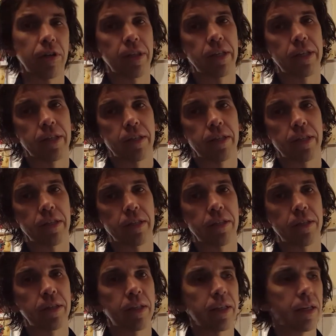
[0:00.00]
in the
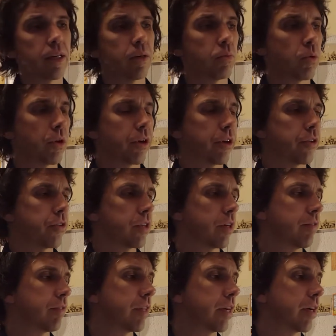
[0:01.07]
distance and work
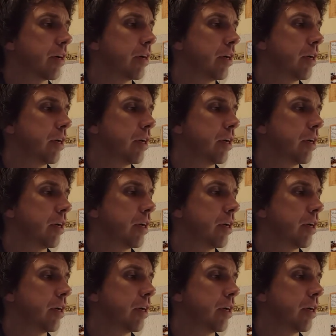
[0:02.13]
yourself there.